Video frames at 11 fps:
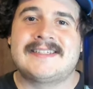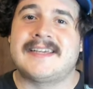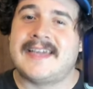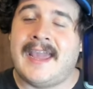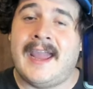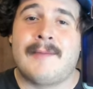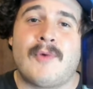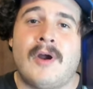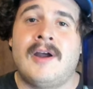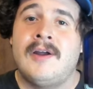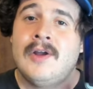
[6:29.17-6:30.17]
the
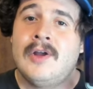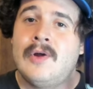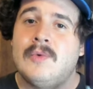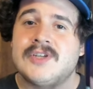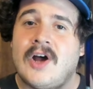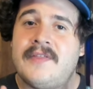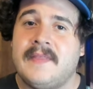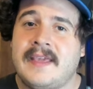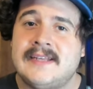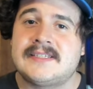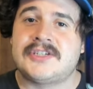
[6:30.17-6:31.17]
camera was on
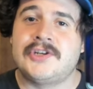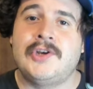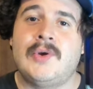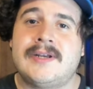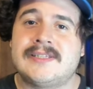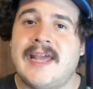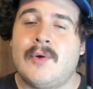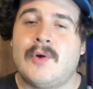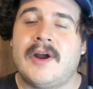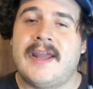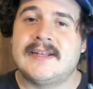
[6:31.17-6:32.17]
these two because they
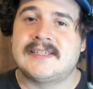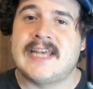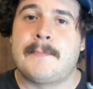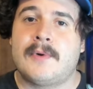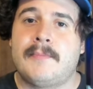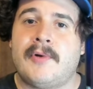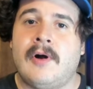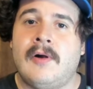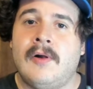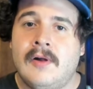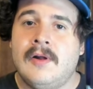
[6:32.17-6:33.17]
were
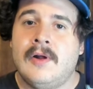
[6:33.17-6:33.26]
inseparable.